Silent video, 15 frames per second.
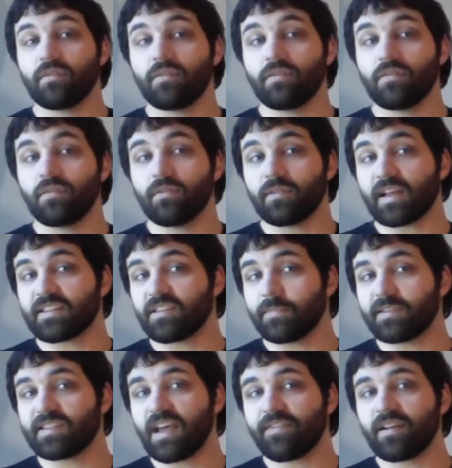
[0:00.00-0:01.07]
That's number
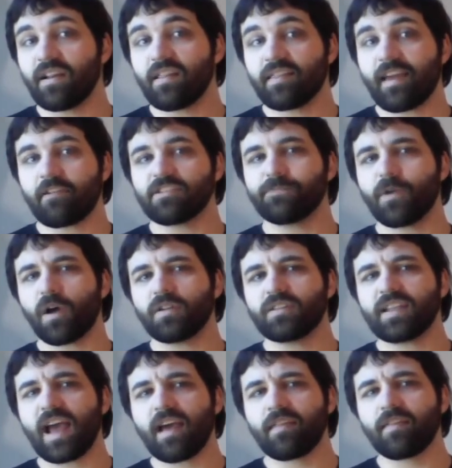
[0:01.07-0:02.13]
7, Theros Beyond
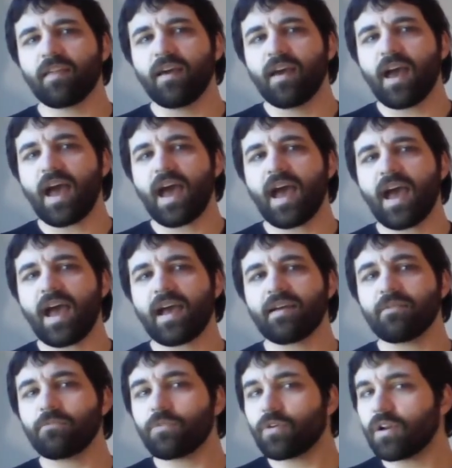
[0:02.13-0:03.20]
Death. We're
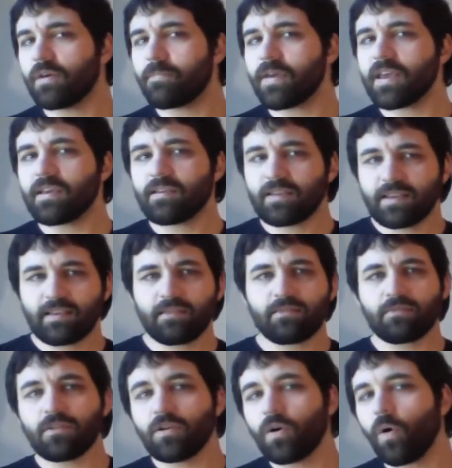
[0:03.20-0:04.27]
going to be
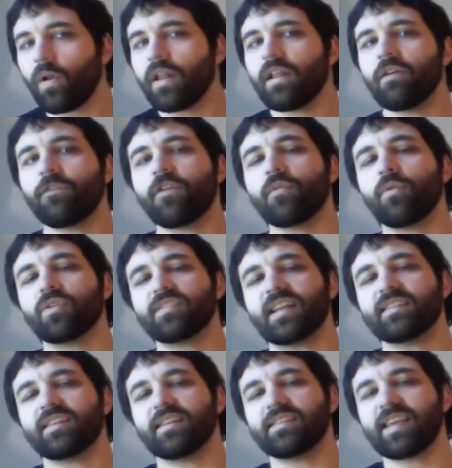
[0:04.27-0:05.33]
going into a few more sets
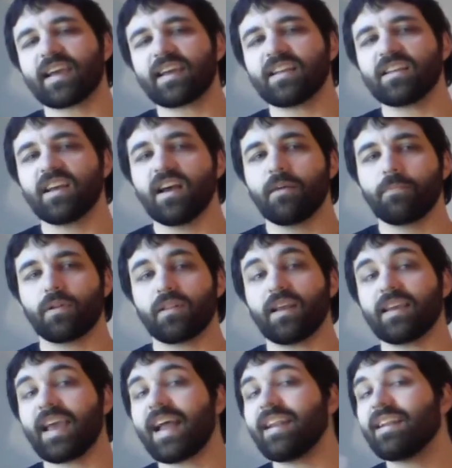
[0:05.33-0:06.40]
in a second. But
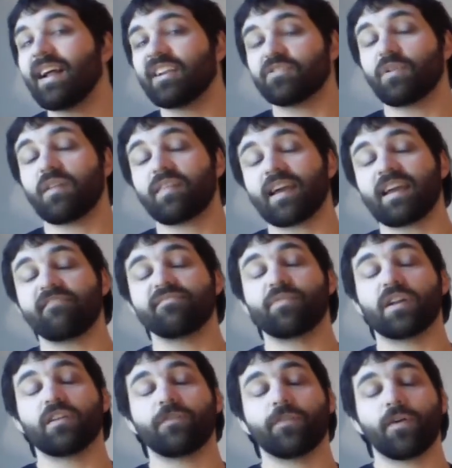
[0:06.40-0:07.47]
again, I just want to thank everybody
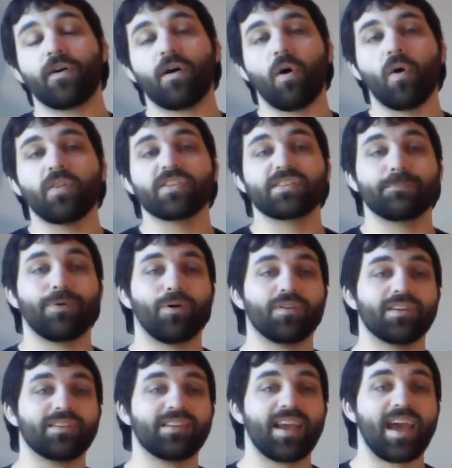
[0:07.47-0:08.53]
for all the support
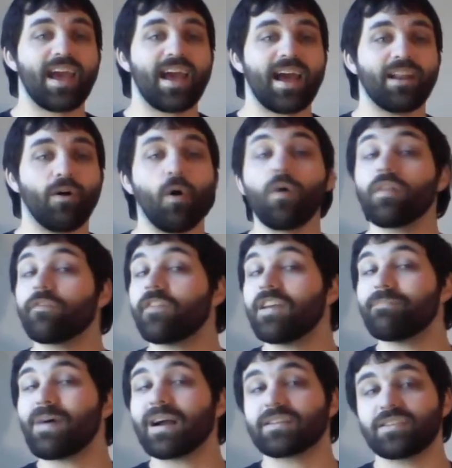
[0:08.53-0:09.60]
this year and all the
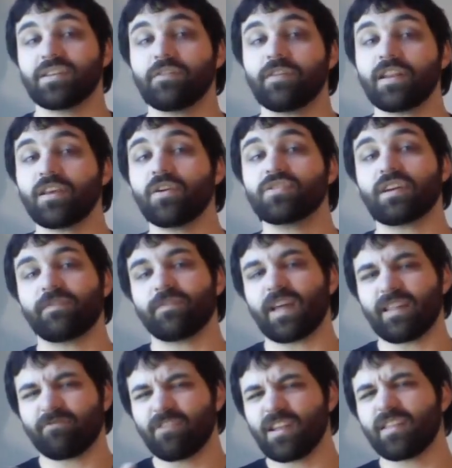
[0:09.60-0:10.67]
feedback to the videos. I
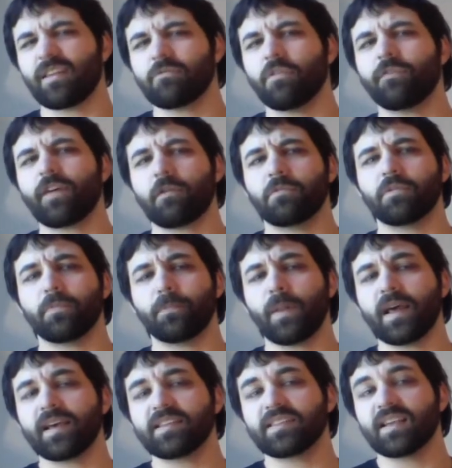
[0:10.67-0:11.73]
really think we've found a
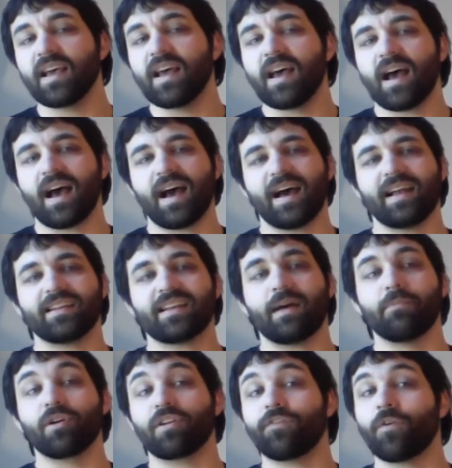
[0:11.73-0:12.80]
place, and I'm
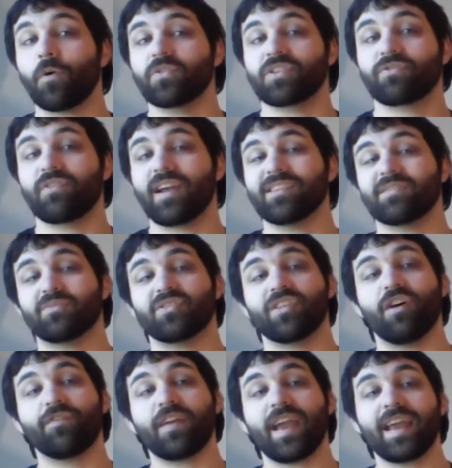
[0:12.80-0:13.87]
looking forward to creating some
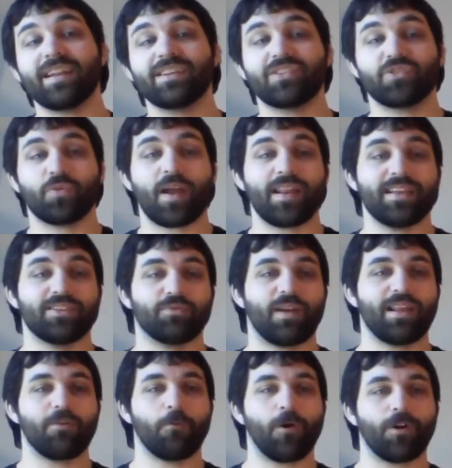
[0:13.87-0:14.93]
stuff in
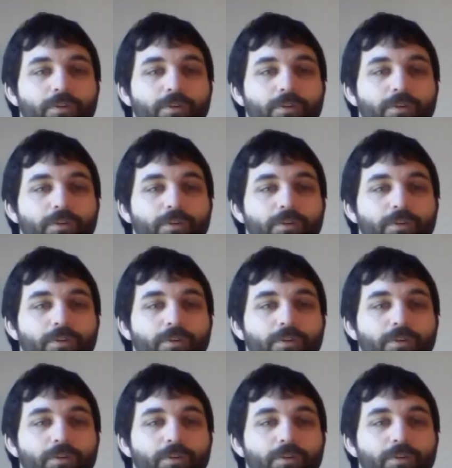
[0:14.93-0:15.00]
2021.